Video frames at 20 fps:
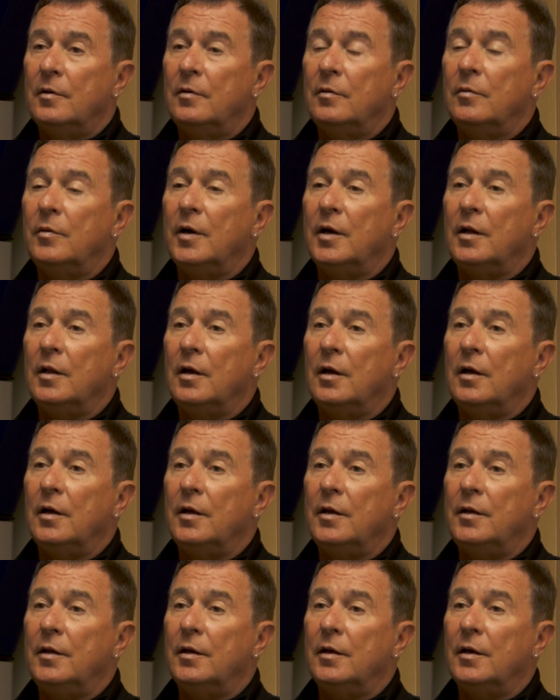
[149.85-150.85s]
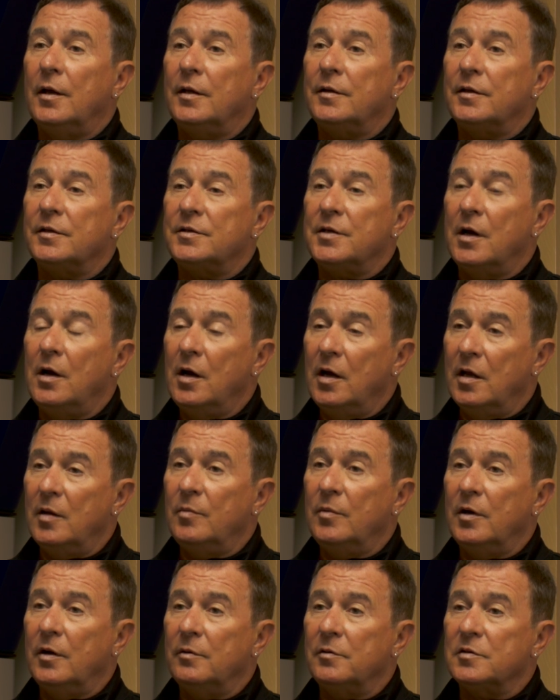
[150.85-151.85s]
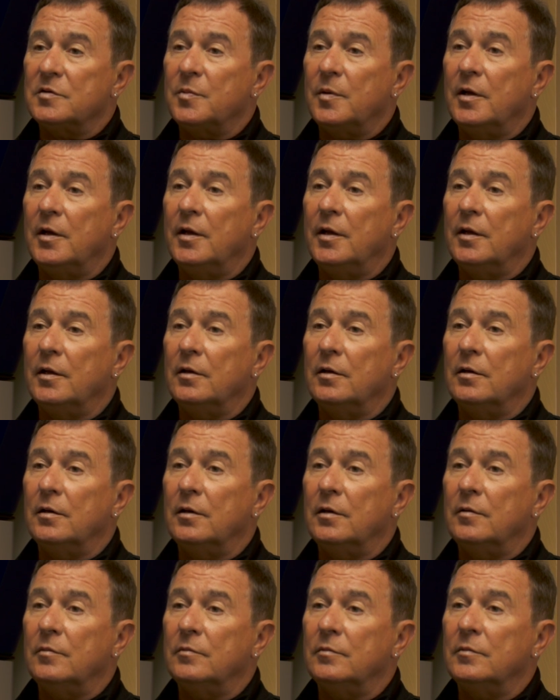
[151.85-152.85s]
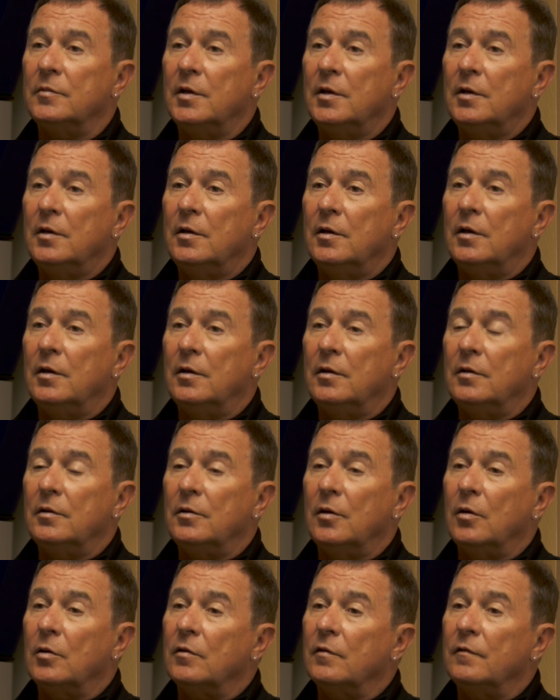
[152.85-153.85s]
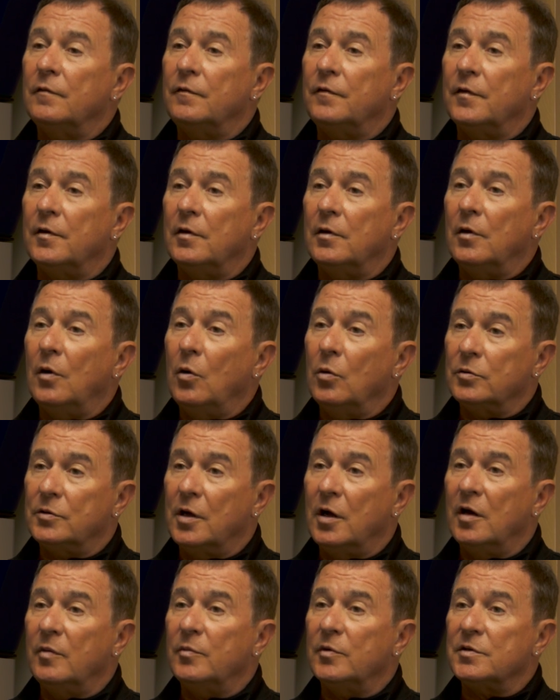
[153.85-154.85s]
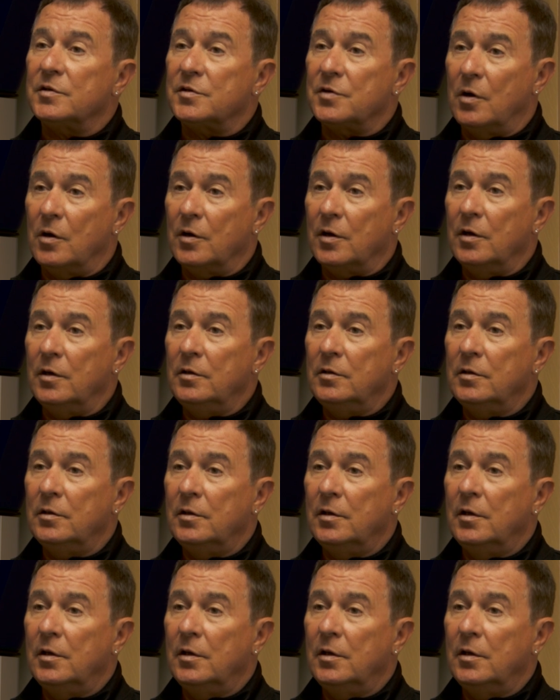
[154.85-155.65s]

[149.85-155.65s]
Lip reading: Well, at the time I was playing a lot of old-timers soccer